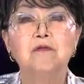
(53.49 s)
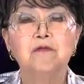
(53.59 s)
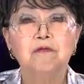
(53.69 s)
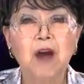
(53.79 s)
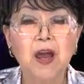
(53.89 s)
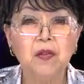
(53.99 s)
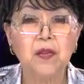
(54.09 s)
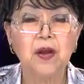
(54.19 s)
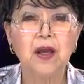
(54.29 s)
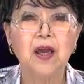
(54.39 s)

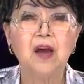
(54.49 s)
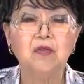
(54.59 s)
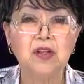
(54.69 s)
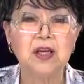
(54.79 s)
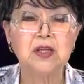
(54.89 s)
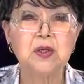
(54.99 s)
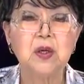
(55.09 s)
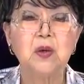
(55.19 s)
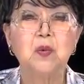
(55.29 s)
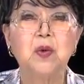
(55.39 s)
faith evidence,
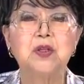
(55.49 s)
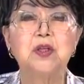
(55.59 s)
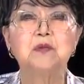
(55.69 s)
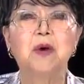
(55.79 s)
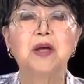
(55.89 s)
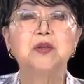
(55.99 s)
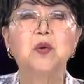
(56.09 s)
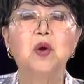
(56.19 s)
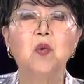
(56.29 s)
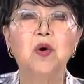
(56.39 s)
which is based
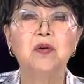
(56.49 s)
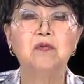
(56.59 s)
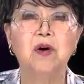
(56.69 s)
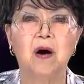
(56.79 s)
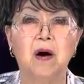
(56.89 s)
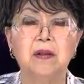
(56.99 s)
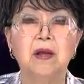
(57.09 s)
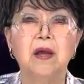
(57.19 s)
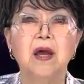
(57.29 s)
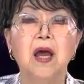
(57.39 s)
on the Word of God,
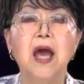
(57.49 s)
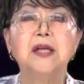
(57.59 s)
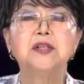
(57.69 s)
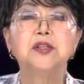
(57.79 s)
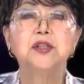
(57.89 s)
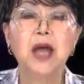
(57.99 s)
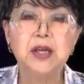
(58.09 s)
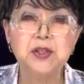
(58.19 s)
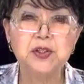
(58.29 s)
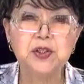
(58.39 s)
and
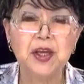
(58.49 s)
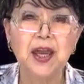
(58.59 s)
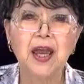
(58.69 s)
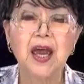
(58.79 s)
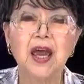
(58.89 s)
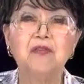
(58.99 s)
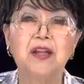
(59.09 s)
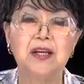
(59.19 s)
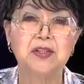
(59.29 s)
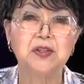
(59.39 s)
sense
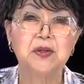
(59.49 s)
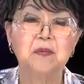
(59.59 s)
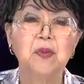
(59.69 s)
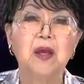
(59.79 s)
evidence,